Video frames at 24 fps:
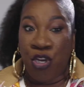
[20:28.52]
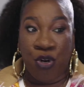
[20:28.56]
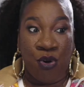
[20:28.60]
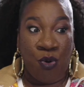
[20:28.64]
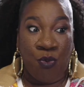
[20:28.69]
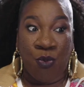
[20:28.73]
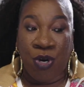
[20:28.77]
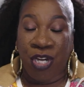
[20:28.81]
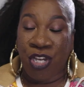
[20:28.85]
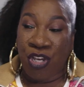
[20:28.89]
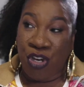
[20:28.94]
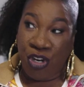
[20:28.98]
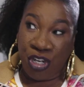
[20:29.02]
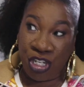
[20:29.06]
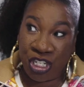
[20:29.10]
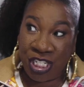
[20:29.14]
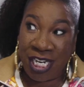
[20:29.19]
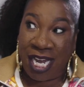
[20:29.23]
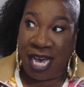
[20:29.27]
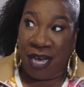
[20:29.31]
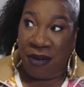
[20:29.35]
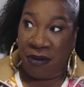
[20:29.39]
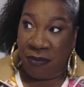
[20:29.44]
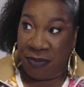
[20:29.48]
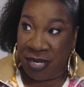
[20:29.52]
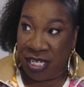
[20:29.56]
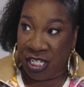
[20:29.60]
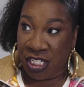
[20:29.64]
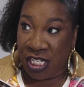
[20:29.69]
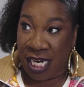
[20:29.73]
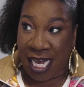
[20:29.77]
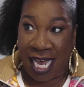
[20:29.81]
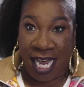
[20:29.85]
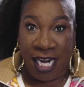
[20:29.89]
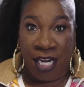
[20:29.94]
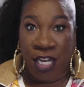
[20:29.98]
You don't want your child to be
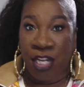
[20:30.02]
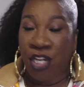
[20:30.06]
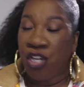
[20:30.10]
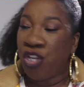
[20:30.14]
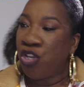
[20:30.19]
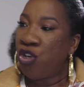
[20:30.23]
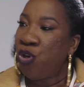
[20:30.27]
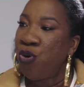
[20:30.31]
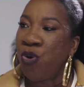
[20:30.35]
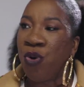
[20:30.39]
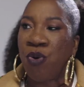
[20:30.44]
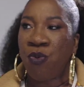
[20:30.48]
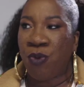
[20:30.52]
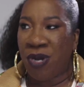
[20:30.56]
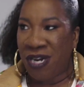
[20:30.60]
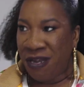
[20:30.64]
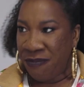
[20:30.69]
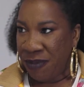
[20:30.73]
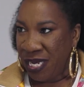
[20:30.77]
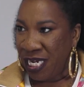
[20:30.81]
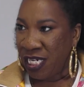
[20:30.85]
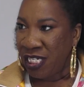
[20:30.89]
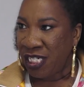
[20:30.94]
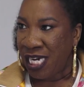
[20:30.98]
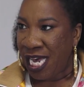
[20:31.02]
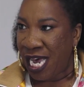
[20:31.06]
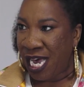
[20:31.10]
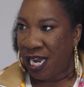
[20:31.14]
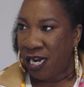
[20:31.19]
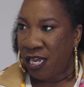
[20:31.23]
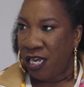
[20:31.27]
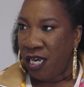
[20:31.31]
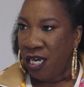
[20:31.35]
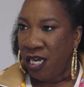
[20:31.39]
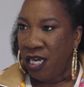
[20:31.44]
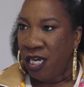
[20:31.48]
shot. You don't want to be shot.
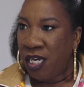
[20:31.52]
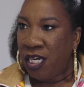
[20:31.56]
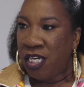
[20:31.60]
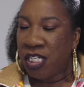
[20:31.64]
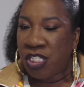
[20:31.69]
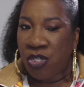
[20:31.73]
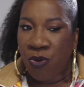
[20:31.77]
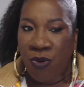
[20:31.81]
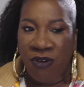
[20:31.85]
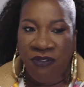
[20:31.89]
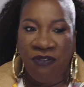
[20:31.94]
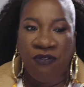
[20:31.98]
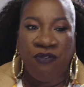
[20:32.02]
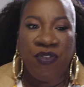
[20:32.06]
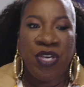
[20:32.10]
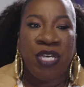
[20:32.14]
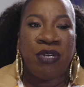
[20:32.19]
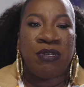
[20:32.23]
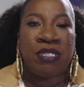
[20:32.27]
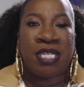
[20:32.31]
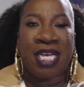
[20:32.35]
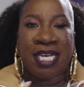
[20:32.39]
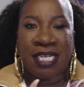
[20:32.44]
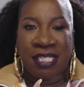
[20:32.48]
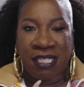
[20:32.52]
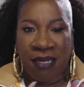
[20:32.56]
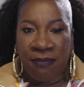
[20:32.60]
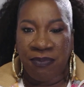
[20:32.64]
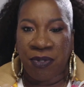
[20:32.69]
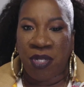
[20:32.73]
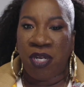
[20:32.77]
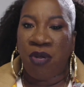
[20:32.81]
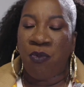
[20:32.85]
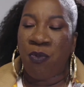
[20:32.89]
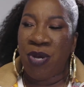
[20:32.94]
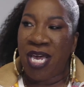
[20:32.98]
So it feels like
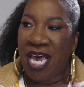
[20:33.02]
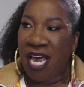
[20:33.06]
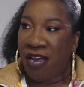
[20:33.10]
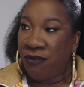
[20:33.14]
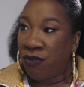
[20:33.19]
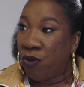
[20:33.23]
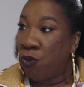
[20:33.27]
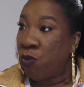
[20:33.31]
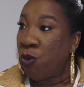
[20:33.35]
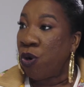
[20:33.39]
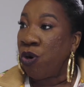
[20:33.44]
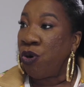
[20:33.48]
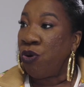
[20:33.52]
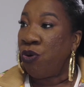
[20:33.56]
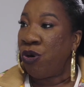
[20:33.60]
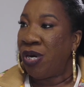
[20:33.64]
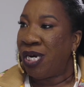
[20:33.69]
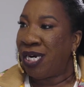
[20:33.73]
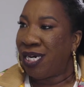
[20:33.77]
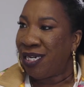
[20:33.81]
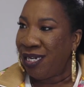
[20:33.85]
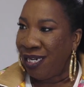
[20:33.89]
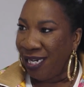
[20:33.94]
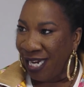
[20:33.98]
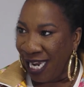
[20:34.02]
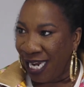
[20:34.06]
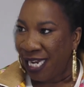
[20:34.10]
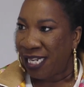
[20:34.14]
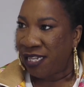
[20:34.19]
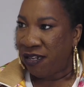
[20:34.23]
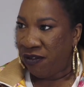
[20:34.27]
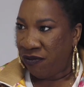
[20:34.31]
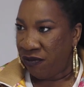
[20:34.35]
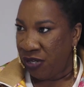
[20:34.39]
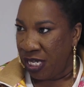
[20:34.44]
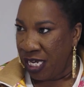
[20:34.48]
something that we have to work on
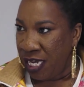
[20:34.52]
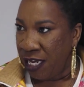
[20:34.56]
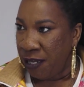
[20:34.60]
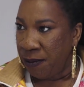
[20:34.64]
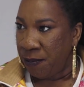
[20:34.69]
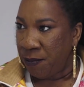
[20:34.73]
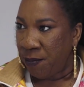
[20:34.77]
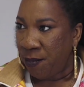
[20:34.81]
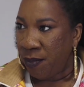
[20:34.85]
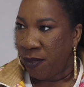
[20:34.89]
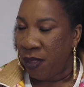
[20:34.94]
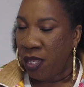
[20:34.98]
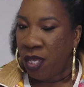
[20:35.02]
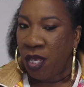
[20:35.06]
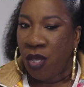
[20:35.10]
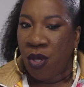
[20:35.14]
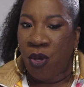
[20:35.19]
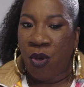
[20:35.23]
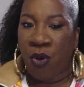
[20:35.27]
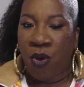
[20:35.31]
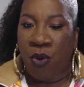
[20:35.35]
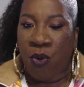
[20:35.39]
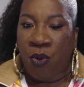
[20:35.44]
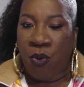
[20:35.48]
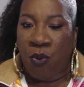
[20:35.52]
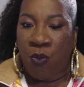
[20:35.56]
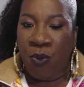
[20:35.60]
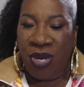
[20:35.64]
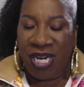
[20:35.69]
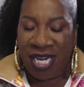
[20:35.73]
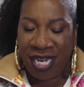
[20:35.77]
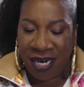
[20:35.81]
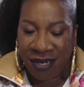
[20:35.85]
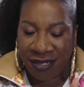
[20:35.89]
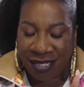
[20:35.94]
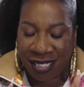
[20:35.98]
collectively. Mm-hmm.
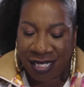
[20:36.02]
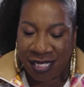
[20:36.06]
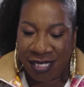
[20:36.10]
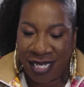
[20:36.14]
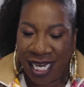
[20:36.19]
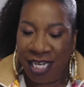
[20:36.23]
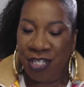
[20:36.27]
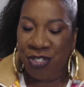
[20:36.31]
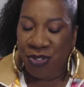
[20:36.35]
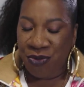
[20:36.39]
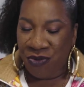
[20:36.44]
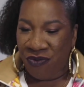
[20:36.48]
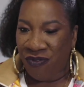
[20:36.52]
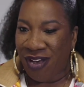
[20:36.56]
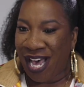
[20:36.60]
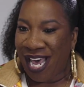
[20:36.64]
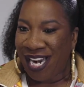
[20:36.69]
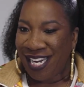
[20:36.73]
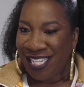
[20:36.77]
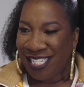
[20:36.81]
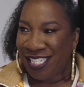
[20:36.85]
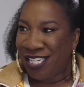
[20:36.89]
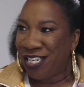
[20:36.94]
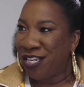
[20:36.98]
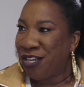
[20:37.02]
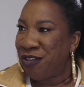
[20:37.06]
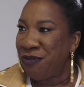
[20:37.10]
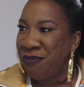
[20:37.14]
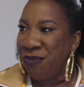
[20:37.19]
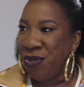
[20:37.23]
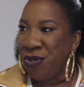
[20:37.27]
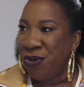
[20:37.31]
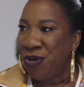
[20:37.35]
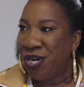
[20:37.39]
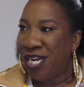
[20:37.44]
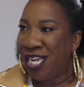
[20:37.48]
When there is sexual violence in the
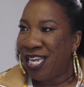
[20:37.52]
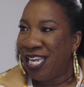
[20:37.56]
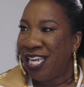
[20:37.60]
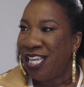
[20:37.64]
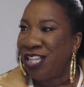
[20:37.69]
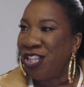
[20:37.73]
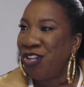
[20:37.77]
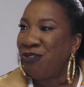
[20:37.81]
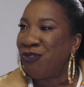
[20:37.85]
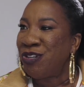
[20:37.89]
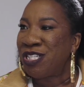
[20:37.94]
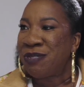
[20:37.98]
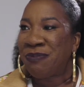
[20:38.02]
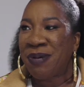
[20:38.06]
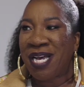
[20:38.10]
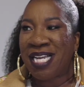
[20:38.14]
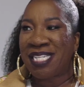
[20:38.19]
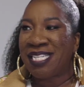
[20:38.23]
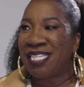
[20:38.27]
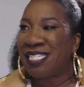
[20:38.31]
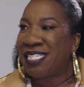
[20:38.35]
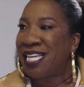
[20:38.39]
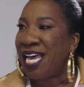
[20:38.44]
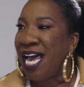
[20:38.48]
community, the response is the